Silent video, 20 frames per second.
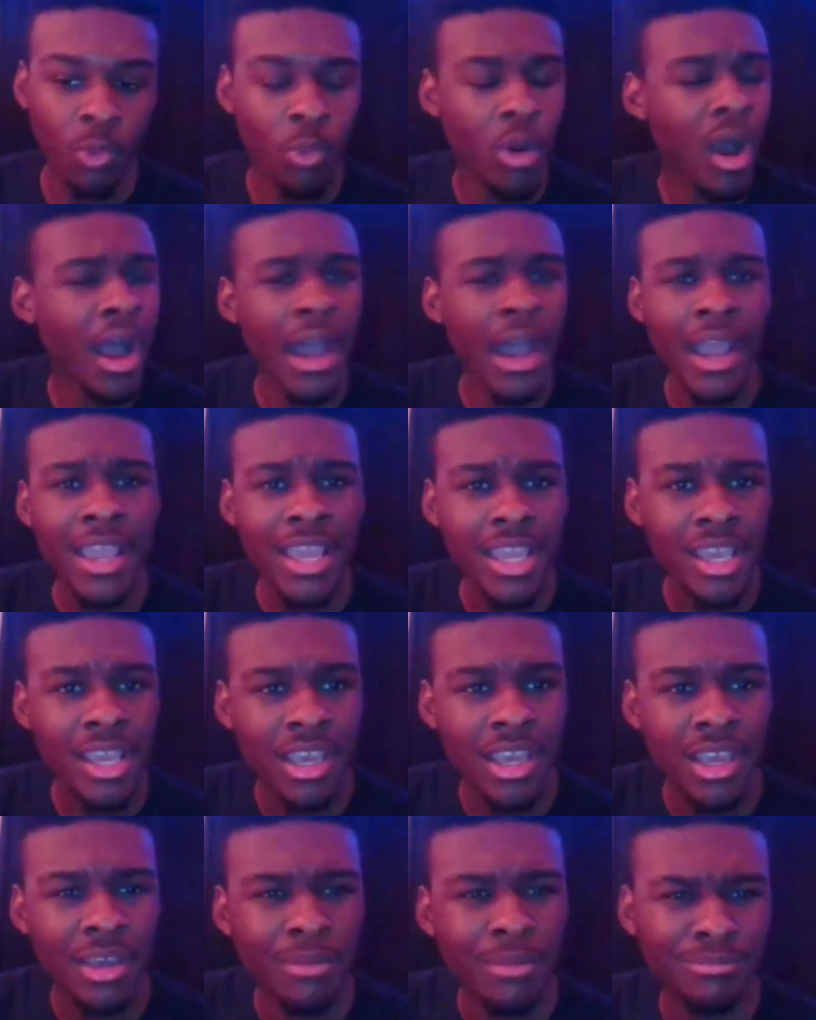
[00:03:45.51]
Why?
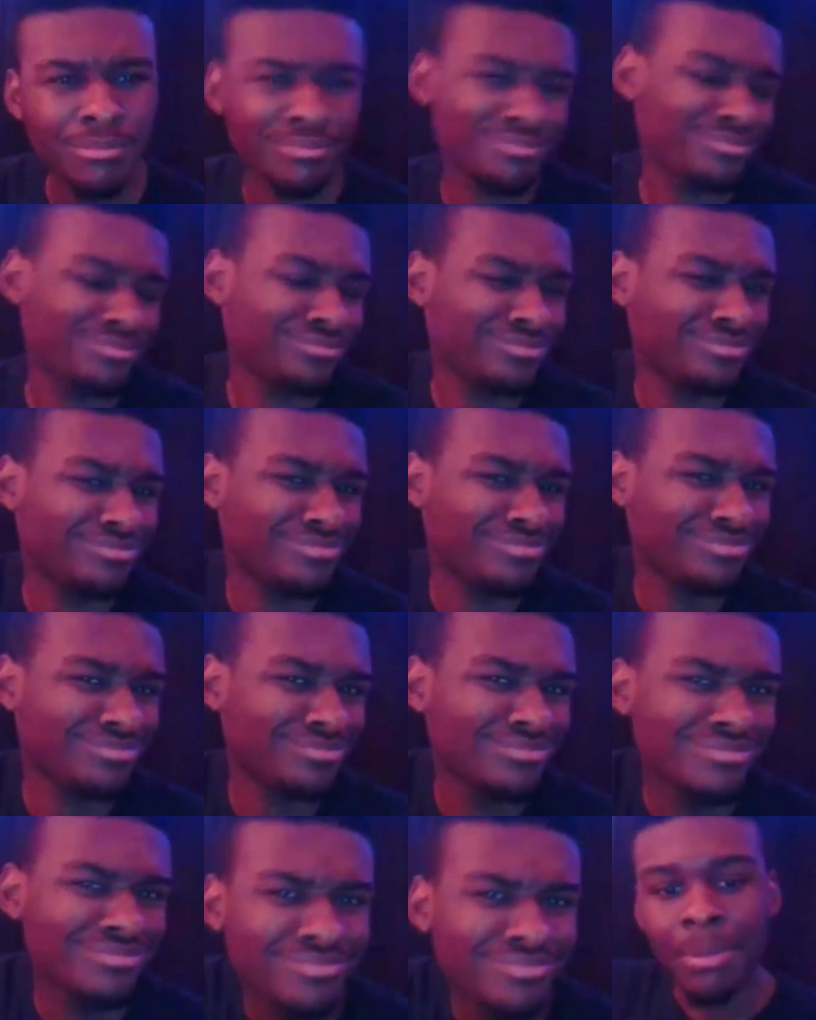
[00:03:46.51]

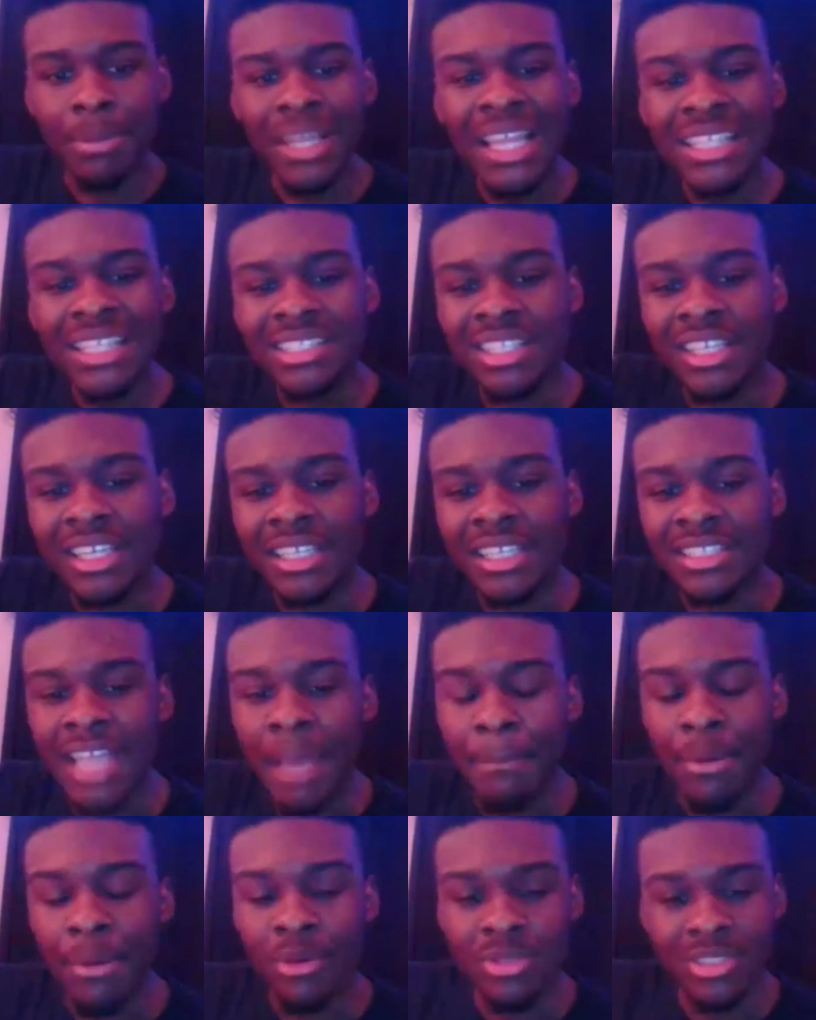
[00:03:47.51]
But let's look at
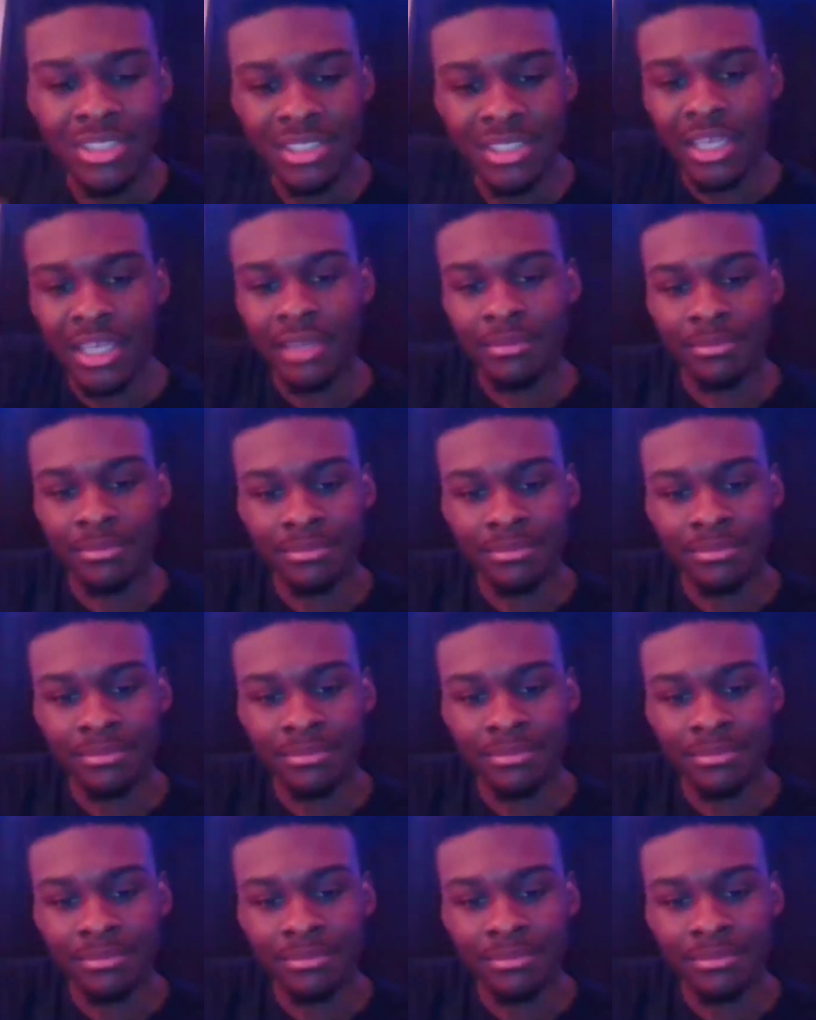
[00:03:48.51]
that post again.